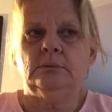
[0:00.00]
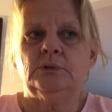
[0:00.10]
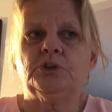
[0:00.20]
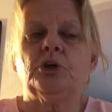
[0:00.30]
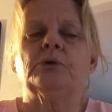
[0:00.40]

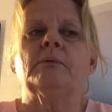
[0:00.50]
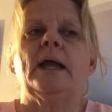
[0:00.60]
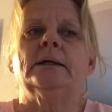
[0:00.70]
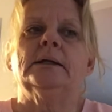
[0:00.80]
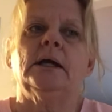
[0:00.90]
turn
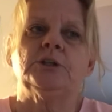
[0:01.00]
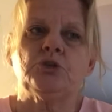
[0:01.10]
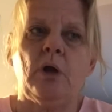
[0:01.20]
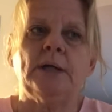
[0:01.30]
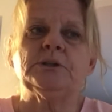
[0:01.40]
around and I
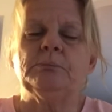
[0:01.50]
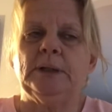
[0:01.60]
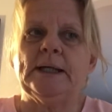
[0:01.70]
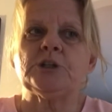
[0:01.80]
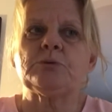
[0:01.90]
try to
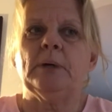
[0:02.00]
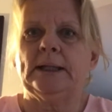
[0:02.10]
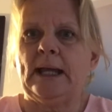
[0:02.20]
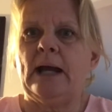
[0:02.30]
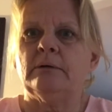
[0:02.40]
blanch my
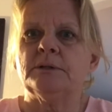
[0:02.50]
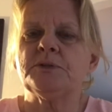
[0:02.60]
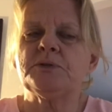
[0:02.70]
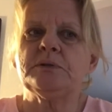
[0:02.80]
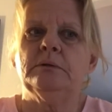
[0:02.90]
carrots